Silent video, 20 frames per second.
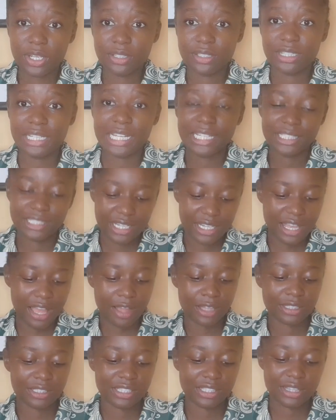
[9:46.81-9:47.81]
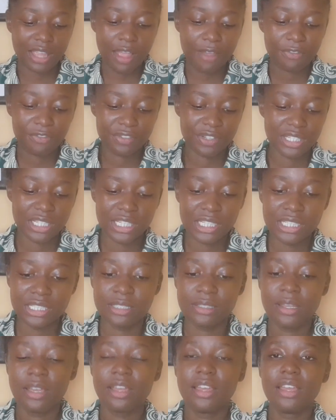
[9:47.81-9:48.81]
Like they can start
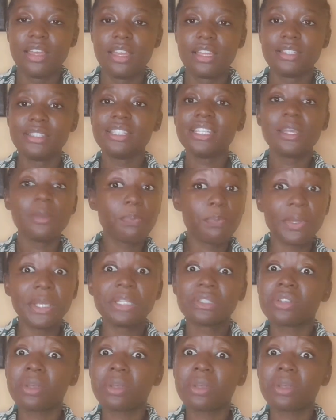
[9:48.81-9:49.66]
feeling knee pain.